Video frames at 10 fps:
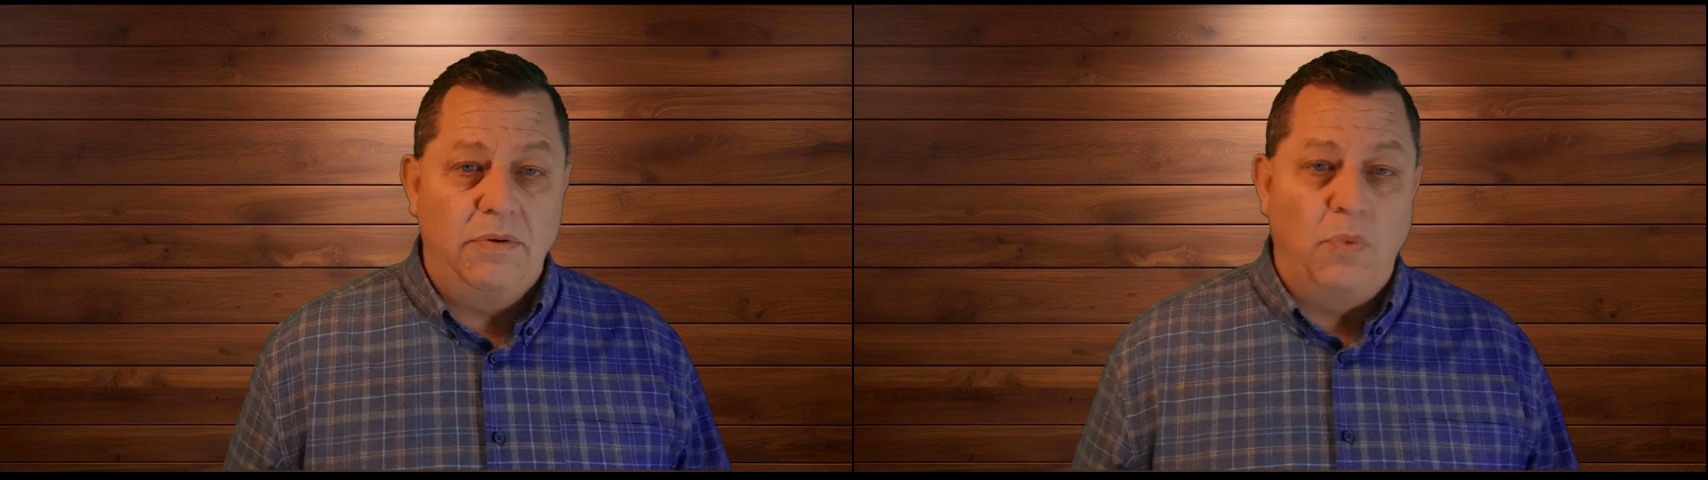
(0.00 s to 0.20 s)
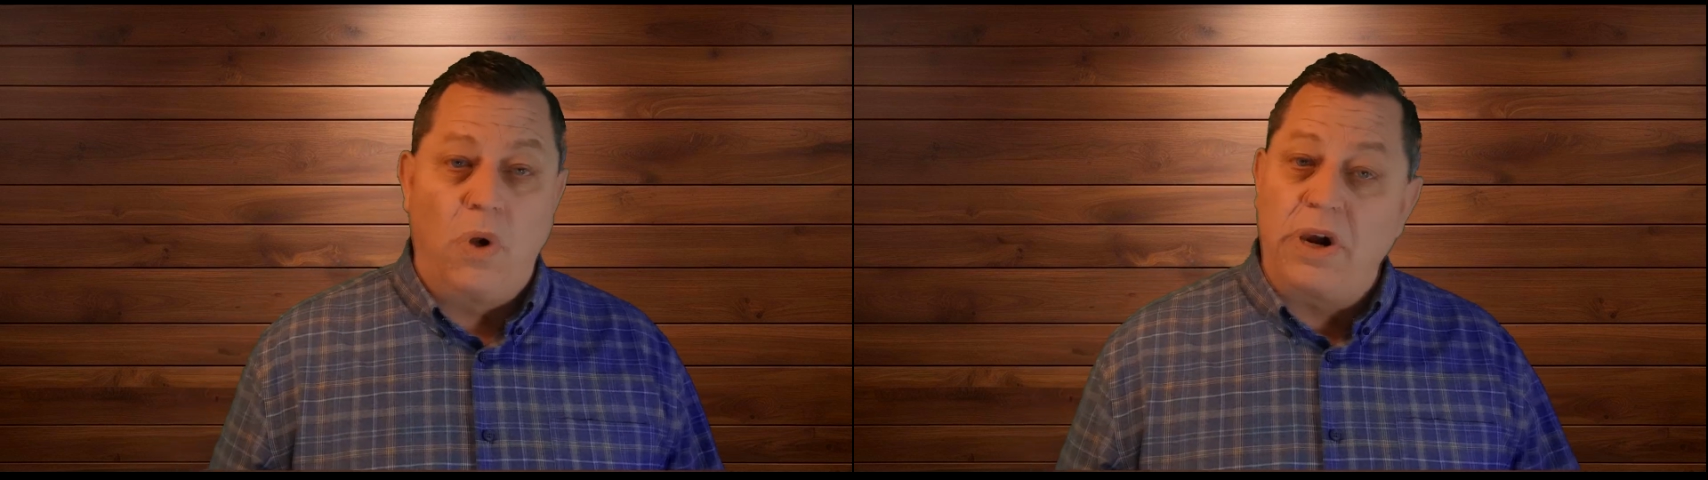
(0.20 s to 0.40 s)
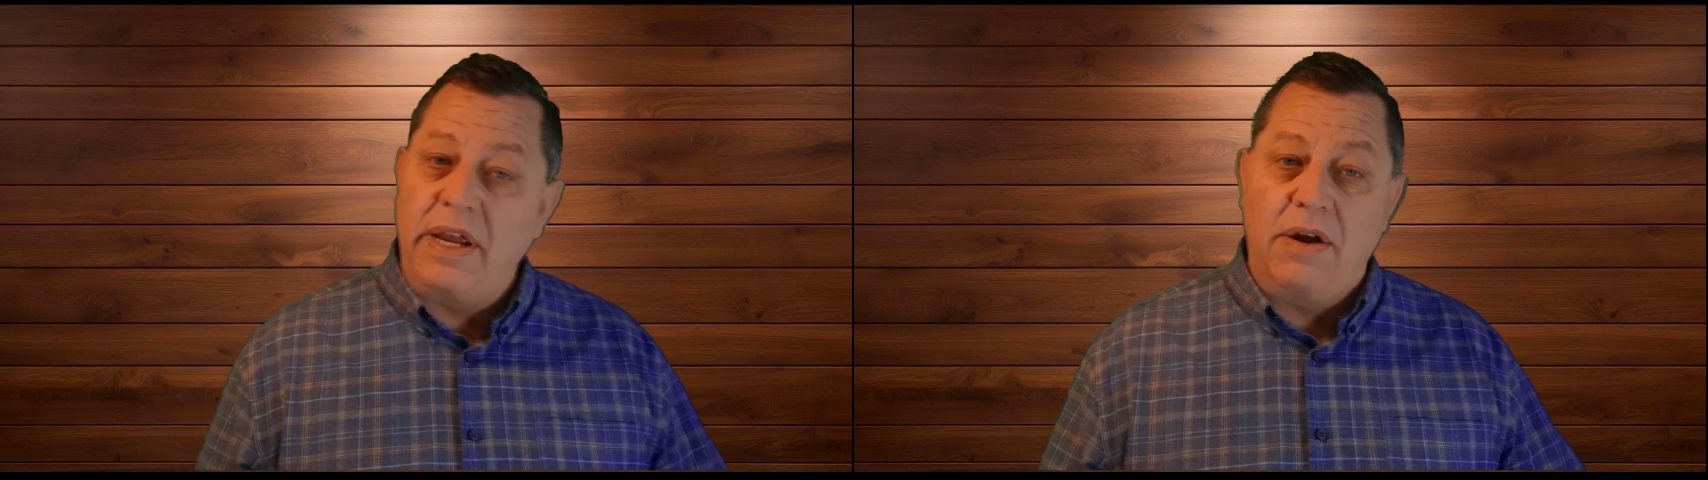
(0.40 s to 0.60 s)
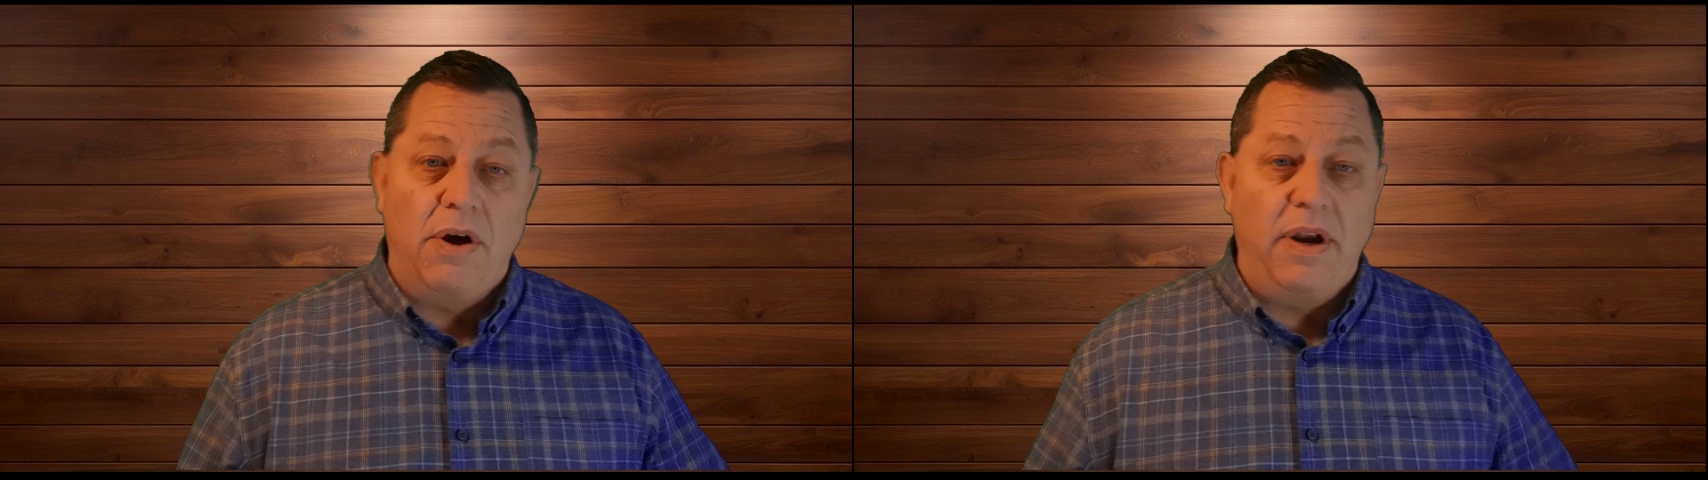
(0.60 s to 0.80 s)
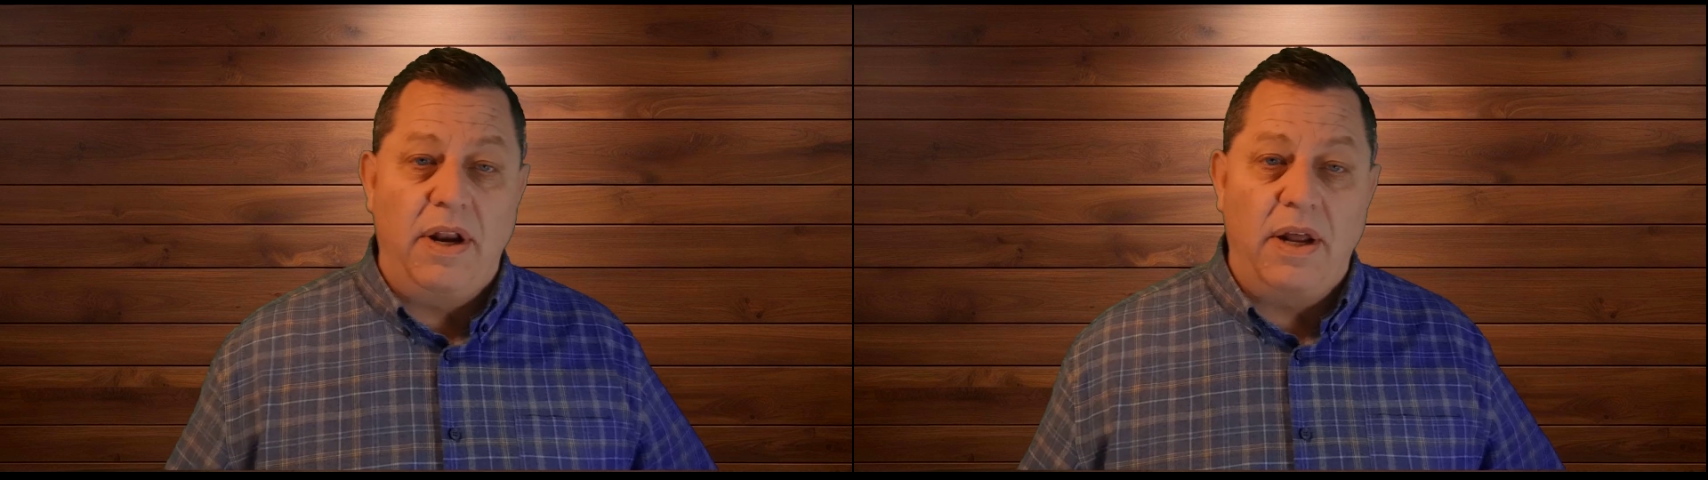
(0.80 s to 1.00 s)
working
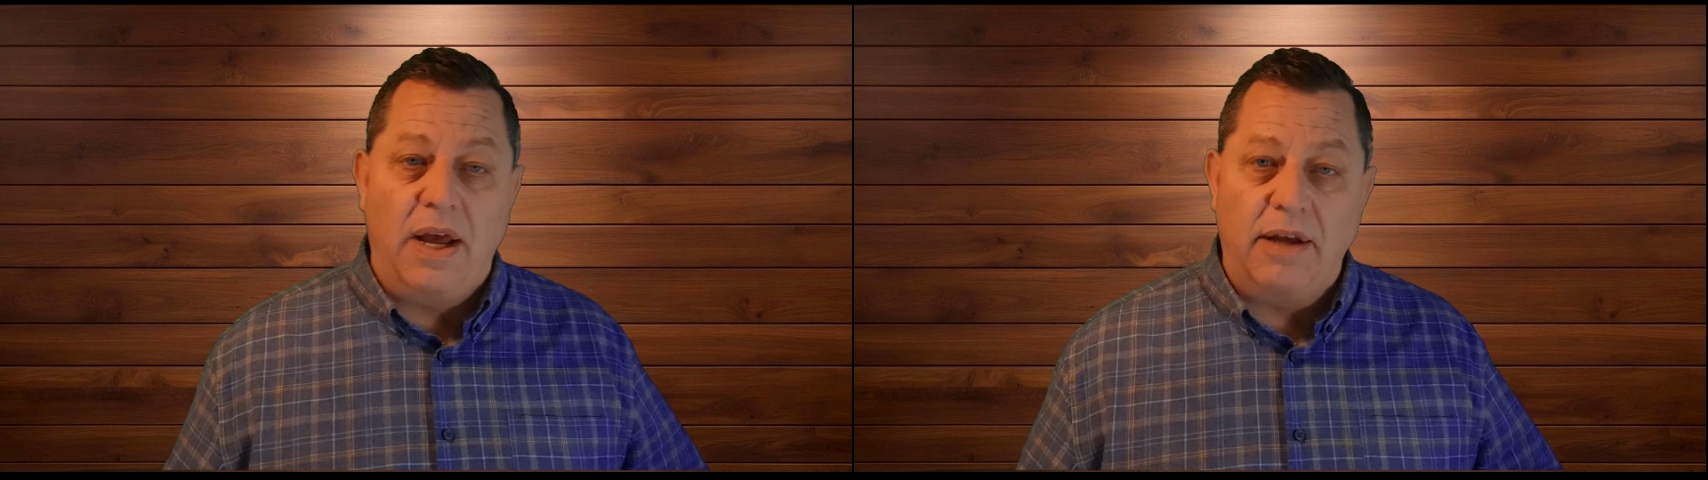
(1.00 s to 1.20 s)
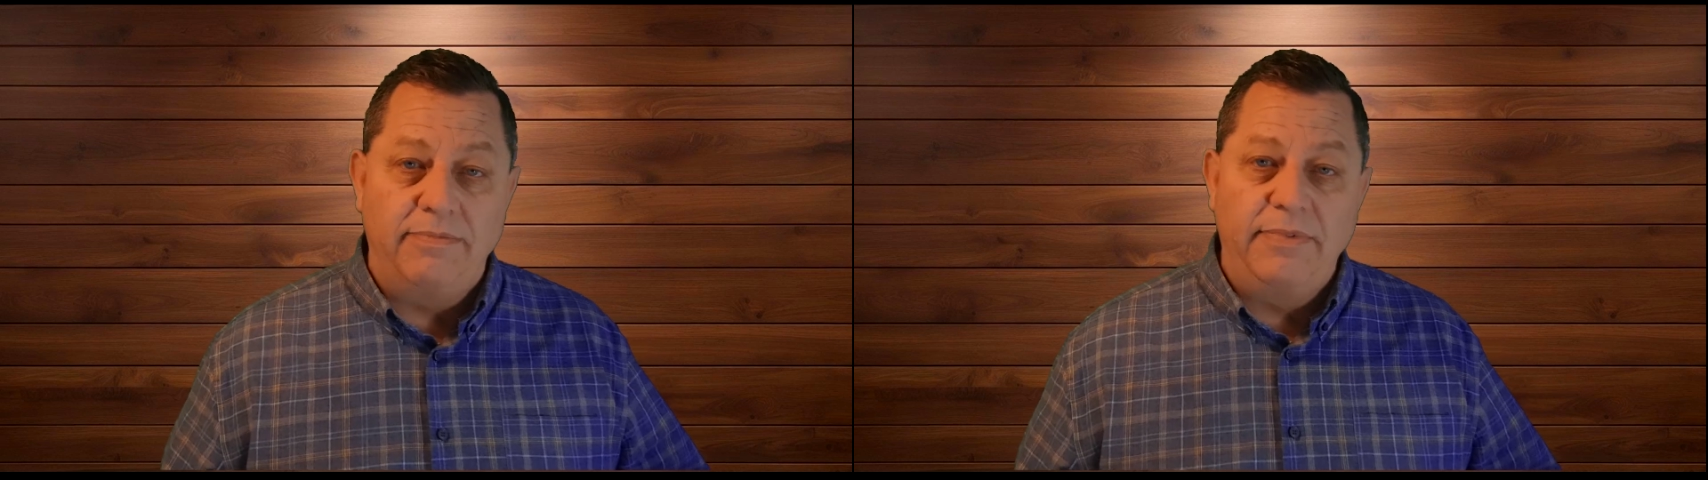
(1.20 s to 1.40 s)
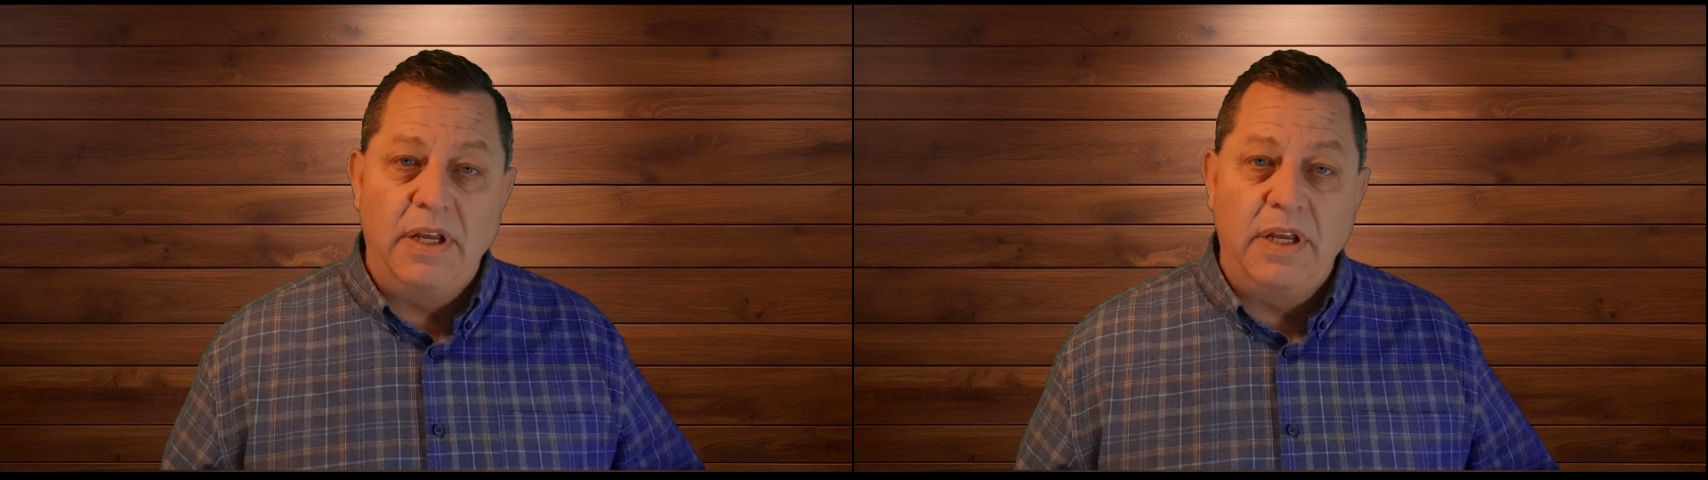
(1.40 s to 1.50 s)
on